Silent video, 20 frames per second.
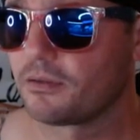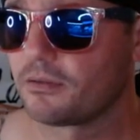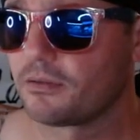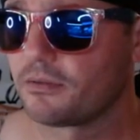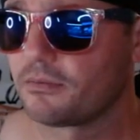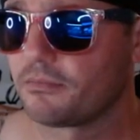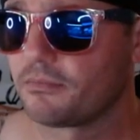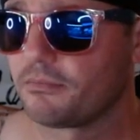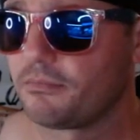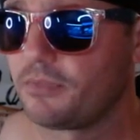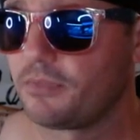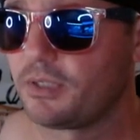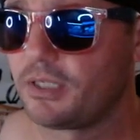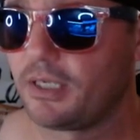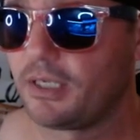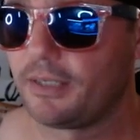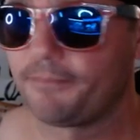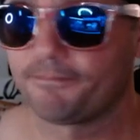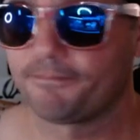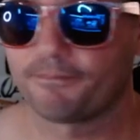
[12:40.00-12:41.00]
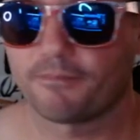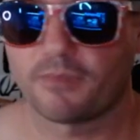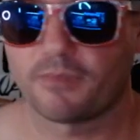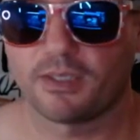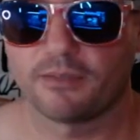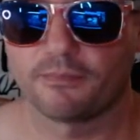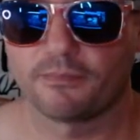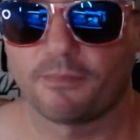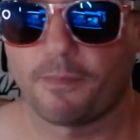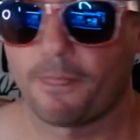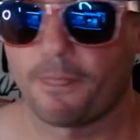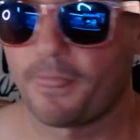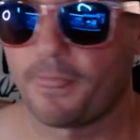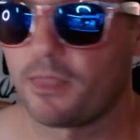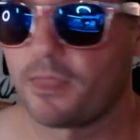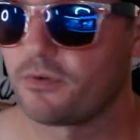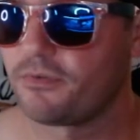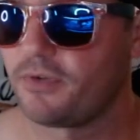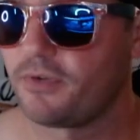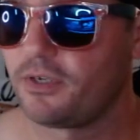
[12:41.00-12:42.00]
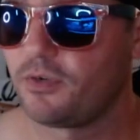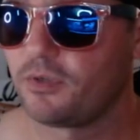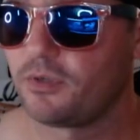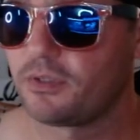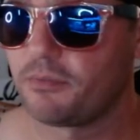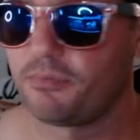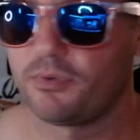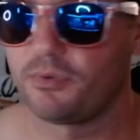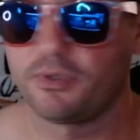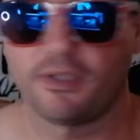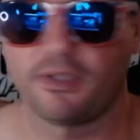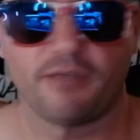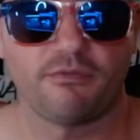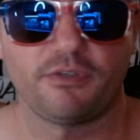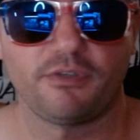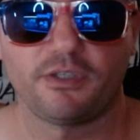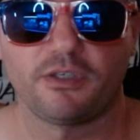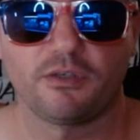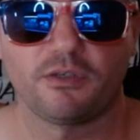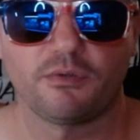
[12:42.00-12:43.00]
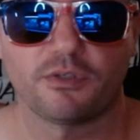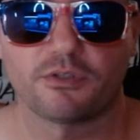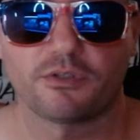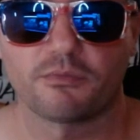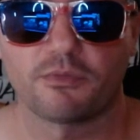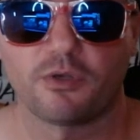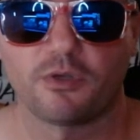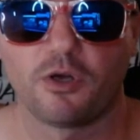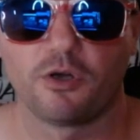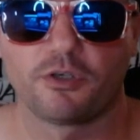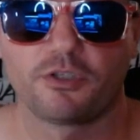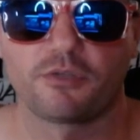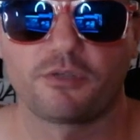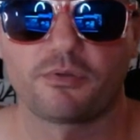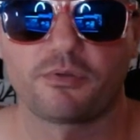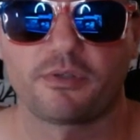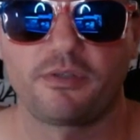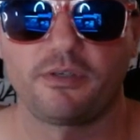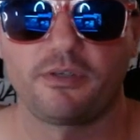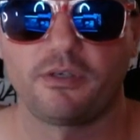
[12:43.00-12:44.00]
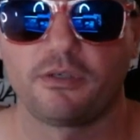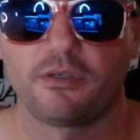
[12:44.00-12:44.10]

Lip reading: but I don't know if I know what the point of that video was, to be honest with you.